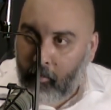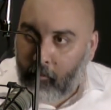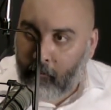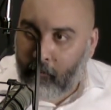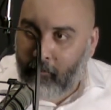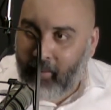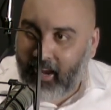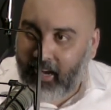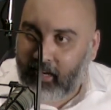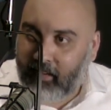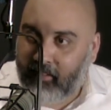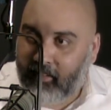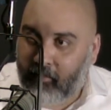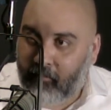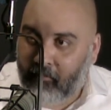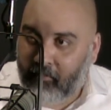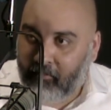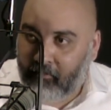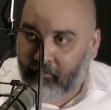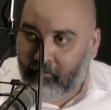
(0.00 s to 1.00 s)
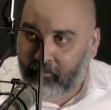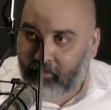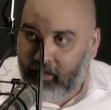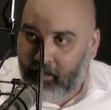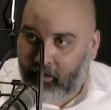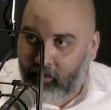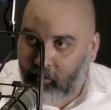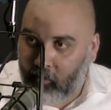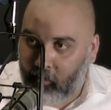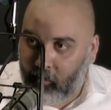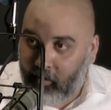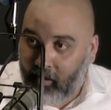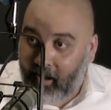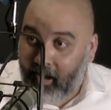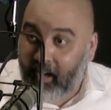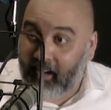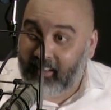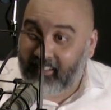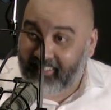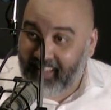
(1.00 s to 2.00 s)
Make them feel
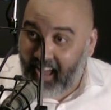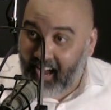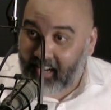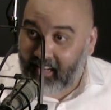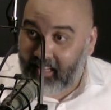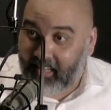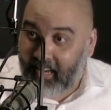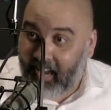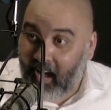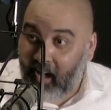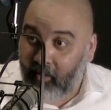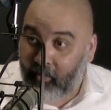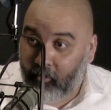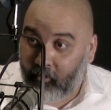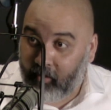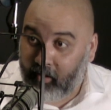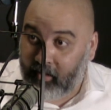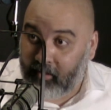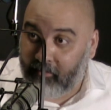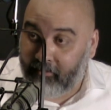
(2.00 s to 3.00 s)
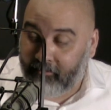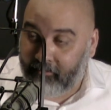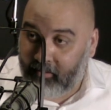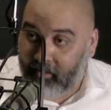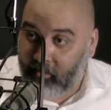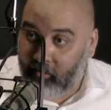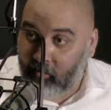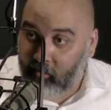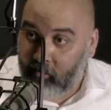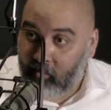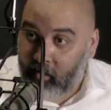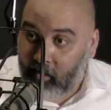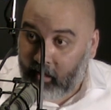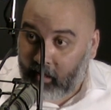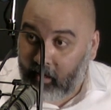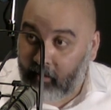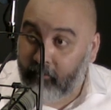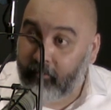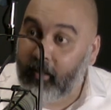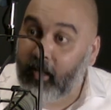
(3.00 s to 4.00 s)
exactly how they're going to feel
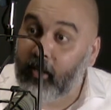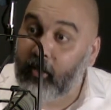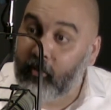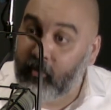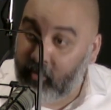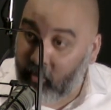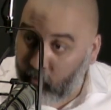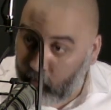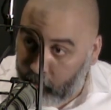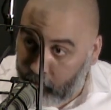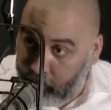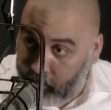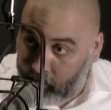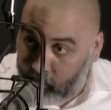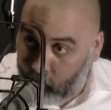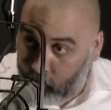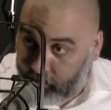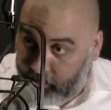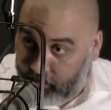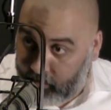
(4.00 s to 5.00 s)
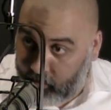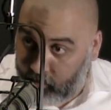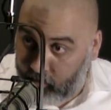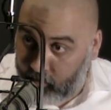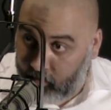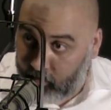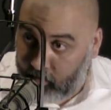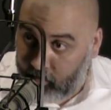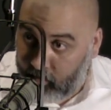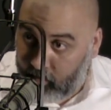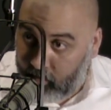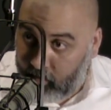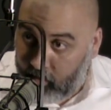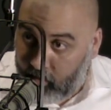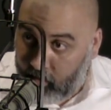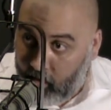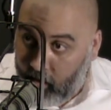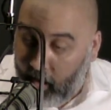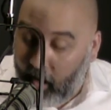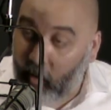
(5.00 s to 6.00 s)
if they don't book with you.
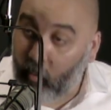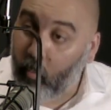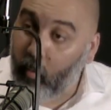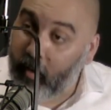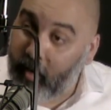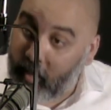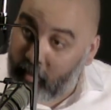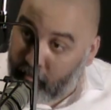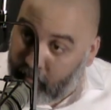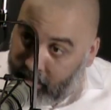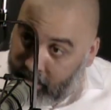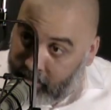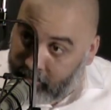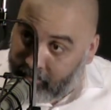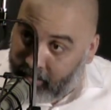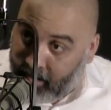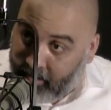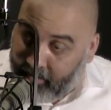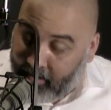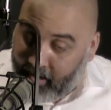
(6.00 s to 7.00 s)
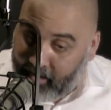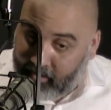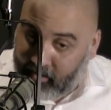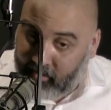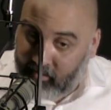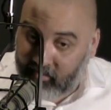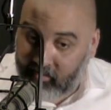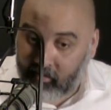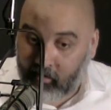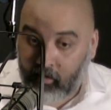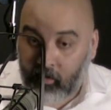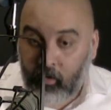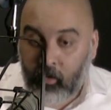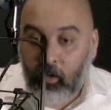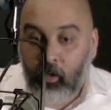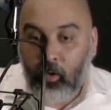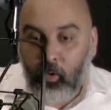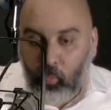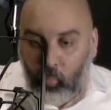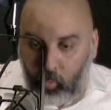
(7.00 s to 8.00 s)
And what I mean by that is,
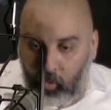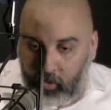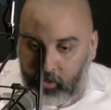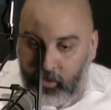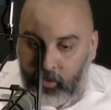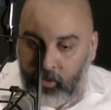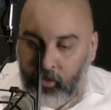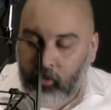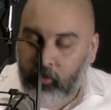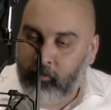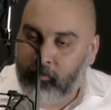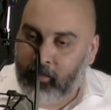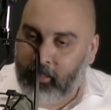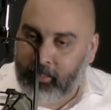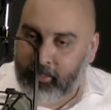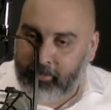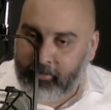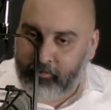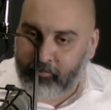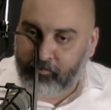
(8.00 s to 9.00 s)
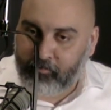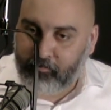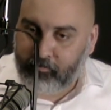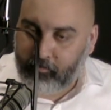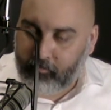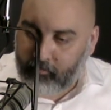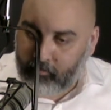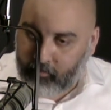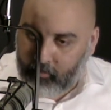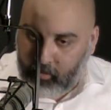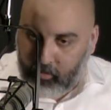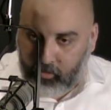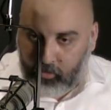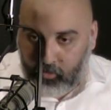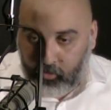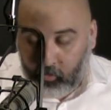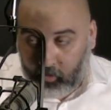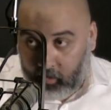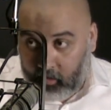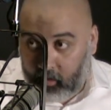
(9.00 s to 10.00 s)
well, you're
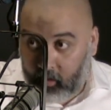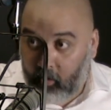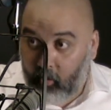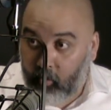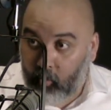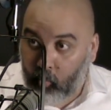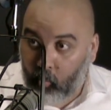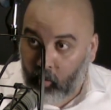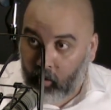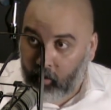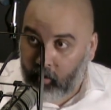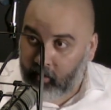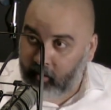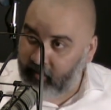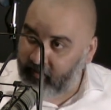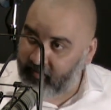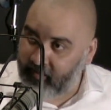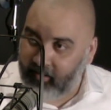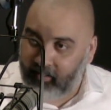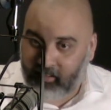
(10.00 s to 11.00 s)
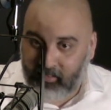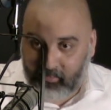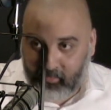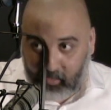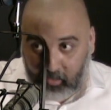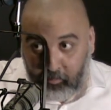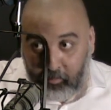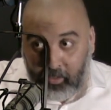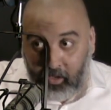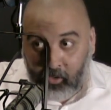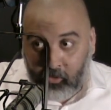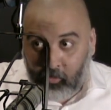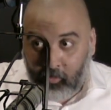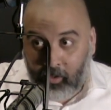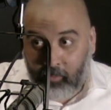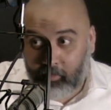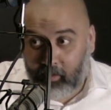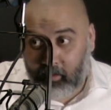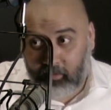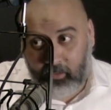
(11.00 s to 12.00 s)
going to go to work. It's going to be on your
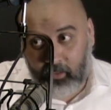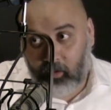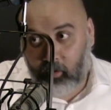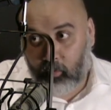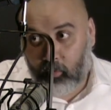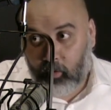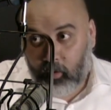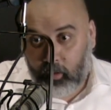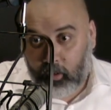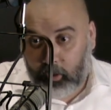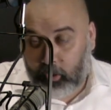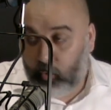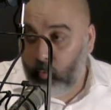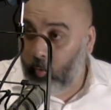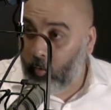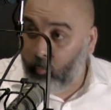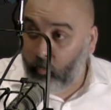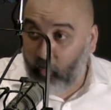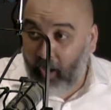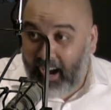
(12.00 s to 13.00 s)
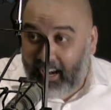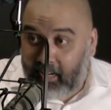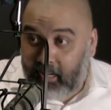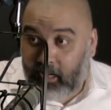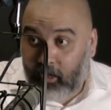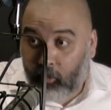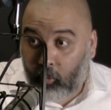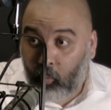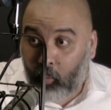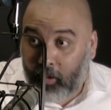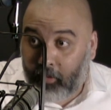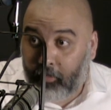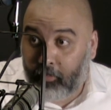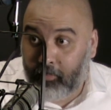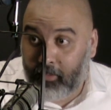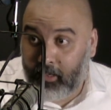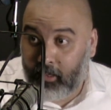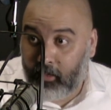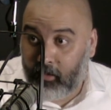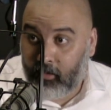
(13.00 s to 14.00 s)
mind because, you were right here with
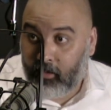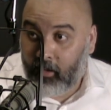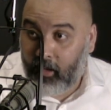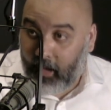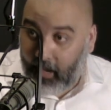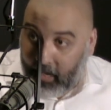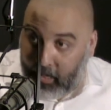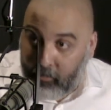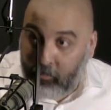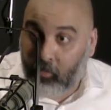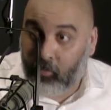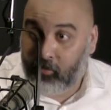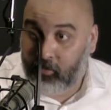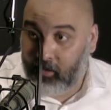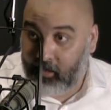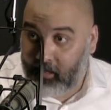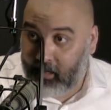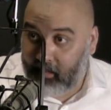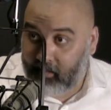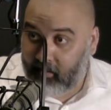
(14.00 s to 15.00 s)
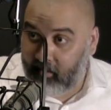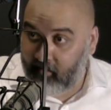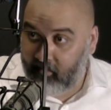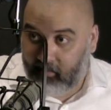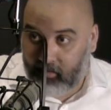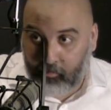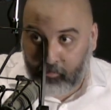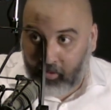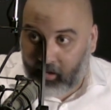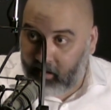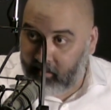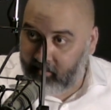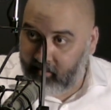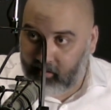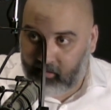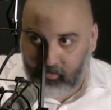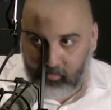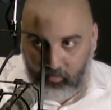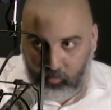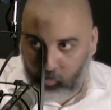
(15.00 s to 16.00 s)
me, able to get this
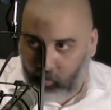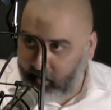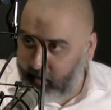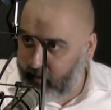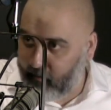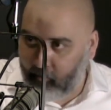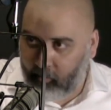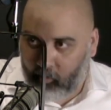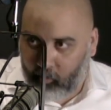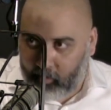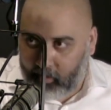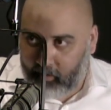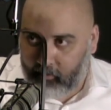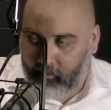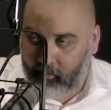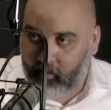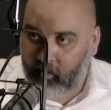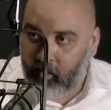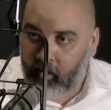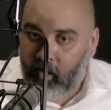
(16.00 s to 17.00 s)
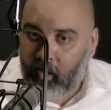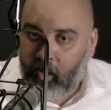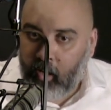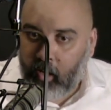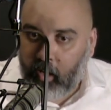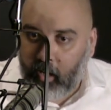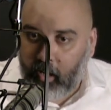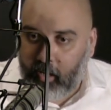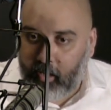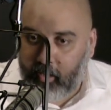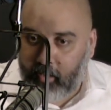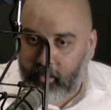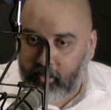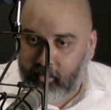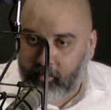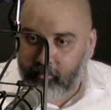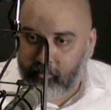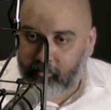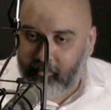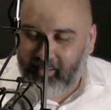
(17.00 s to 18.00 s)
deposit, whatever.
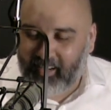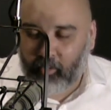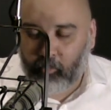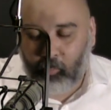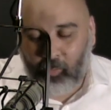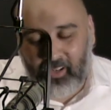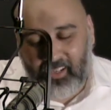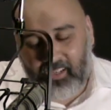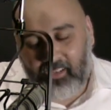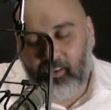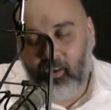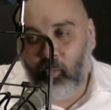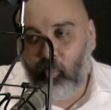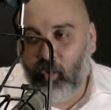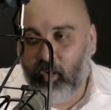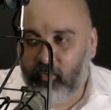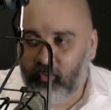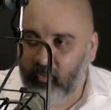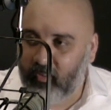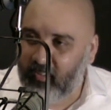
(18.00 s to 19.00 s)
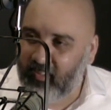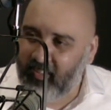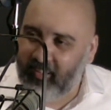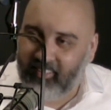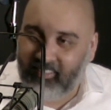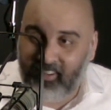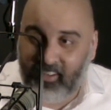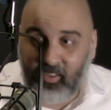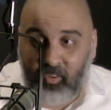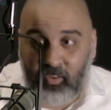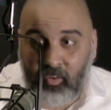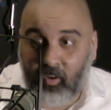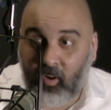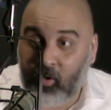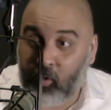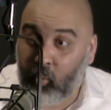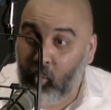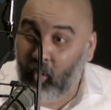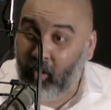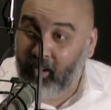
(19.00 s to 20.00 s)
But I really don't want you to continue to go
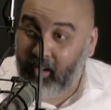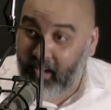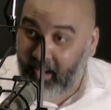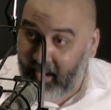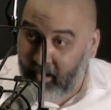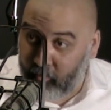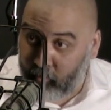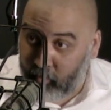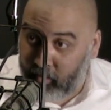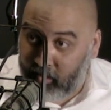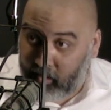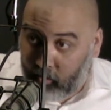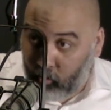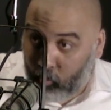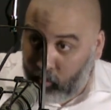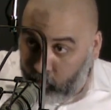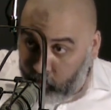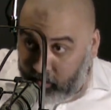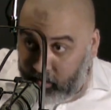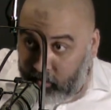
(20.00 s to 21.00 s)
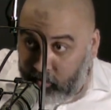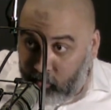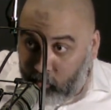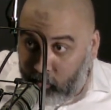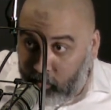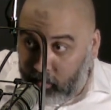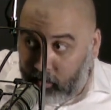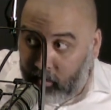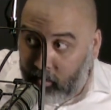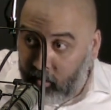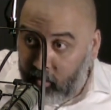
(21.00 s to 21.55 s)
to work every day. What are you doing?